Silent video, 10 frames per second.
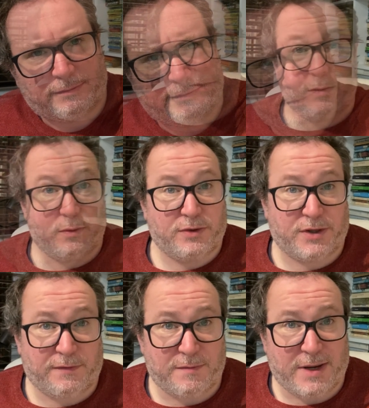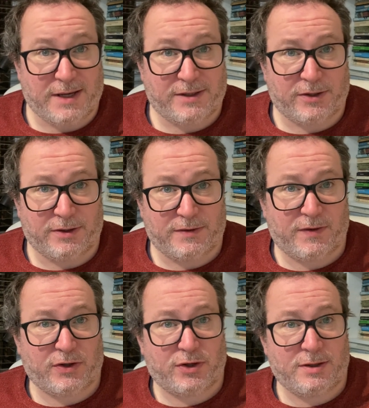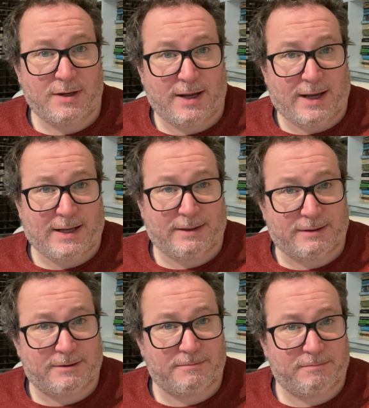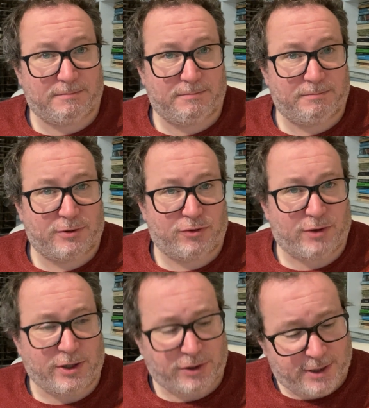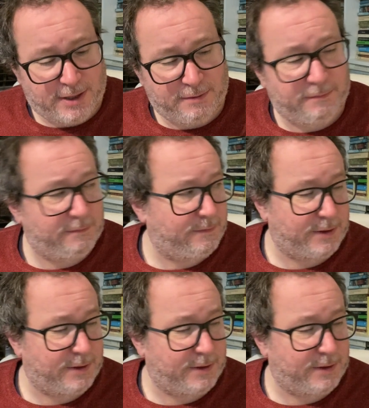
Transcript: Also from Ace Science Fiction, and strangely for this